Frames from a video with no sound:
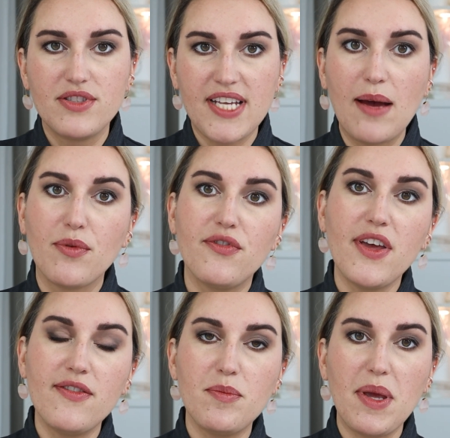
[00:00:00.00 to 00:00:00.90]
type of
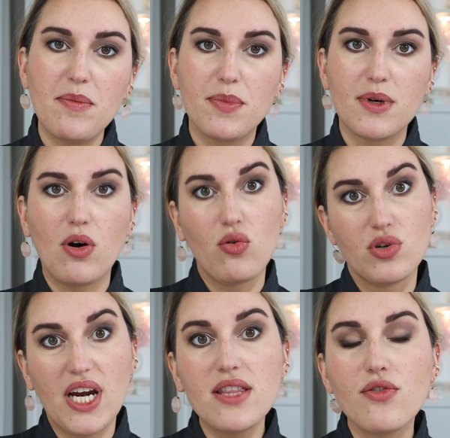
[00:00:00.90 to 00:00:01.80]
wafer paper or
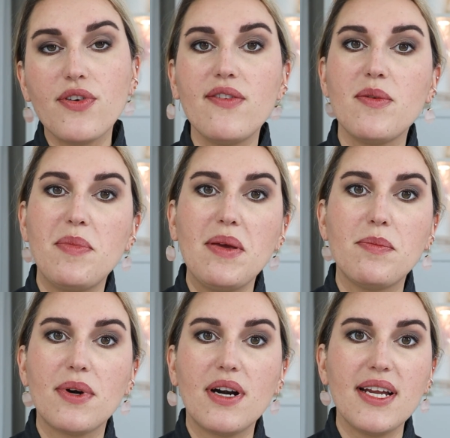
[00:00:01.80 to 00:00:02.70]
grade of wafer
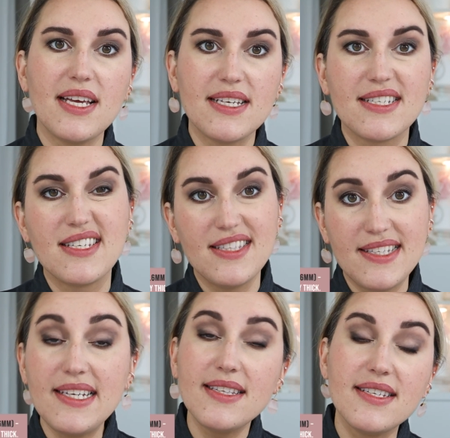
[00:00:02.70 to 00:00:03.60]
paper is
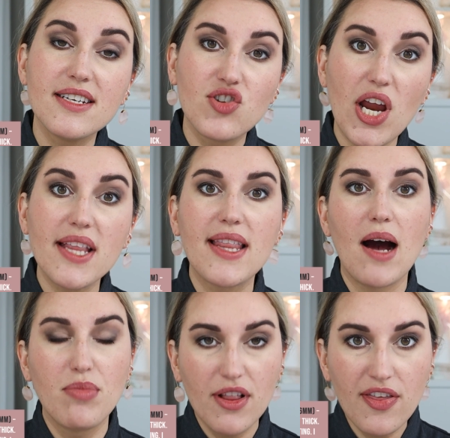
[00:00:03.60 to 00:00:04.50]
DD grade
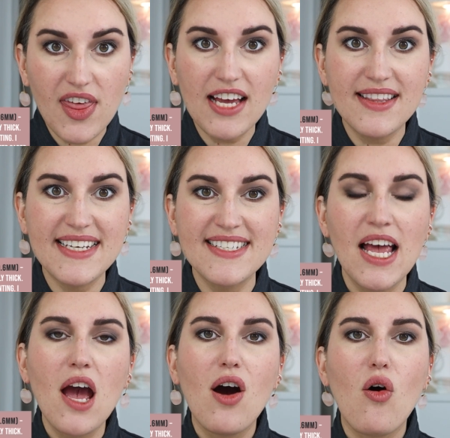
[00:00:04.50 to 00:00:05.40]
double thickness
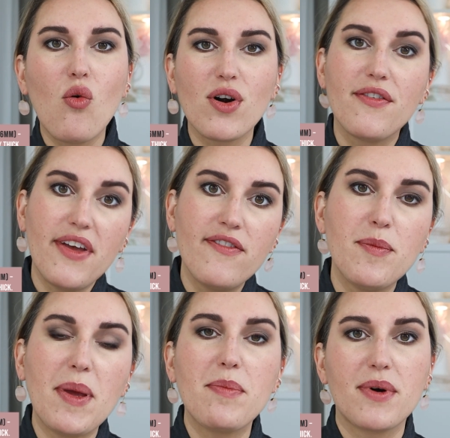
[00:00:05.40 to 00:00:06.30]
or wafer
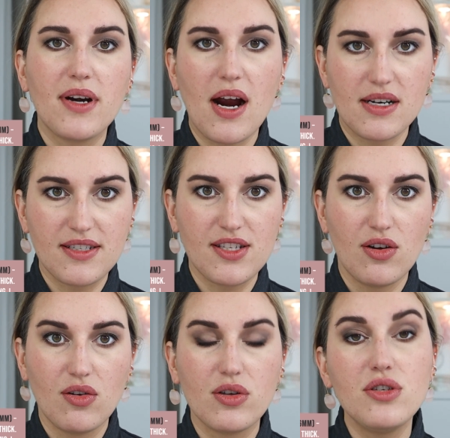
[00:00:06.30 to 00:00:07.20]
paper
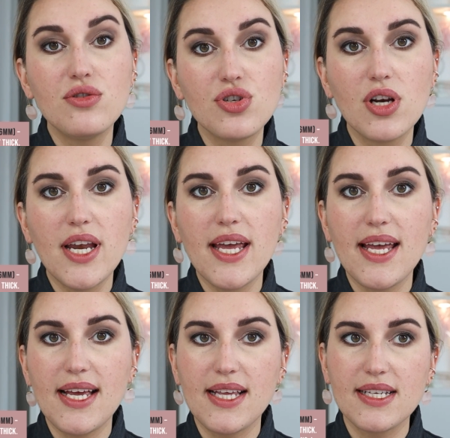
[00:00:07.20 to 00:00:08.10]
cardstock. Usually
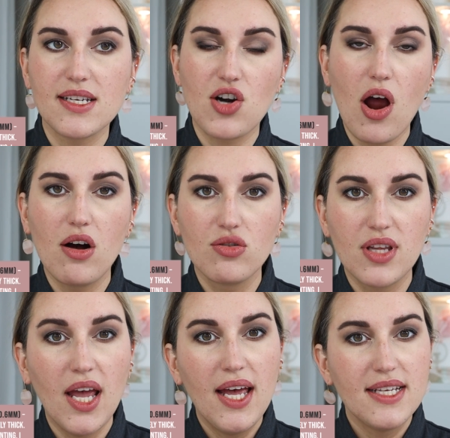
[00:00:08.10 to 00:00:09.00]
is
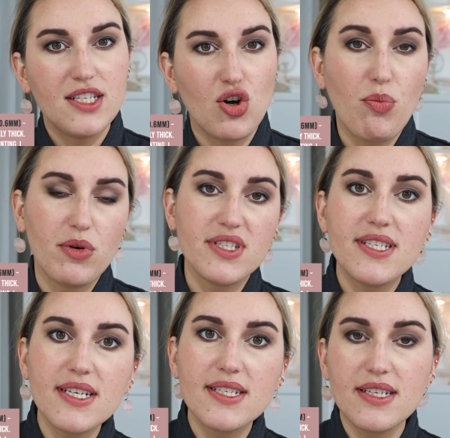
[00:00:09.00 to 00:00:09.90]
around
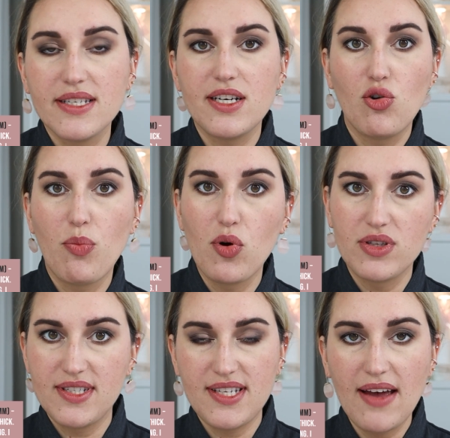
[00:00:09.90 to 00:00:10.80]
0.60,
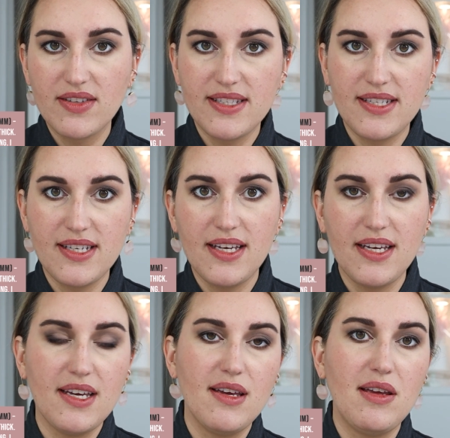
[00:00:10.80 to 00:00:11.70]

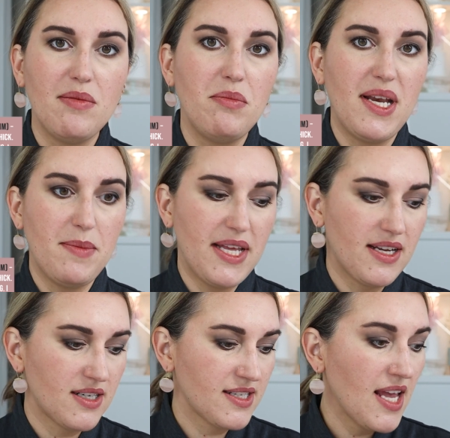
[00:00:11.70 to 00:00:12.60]
0.70
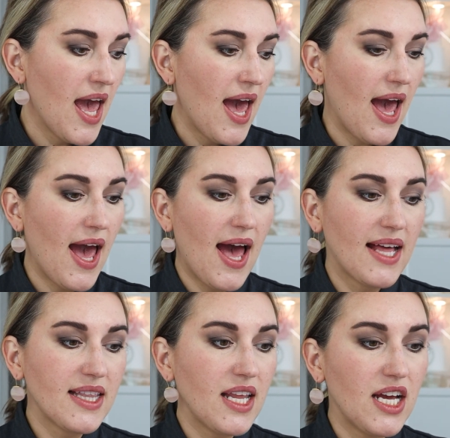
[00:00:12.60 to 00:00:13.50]
millimeters.
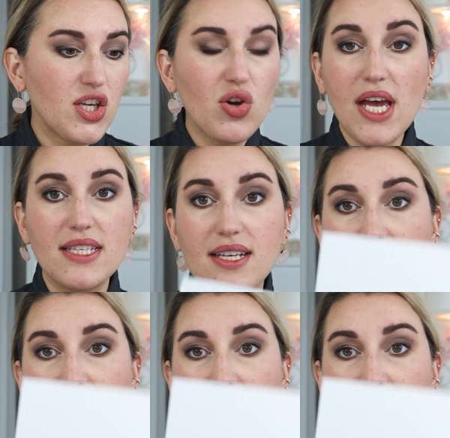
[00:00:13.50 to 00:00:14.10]
And you can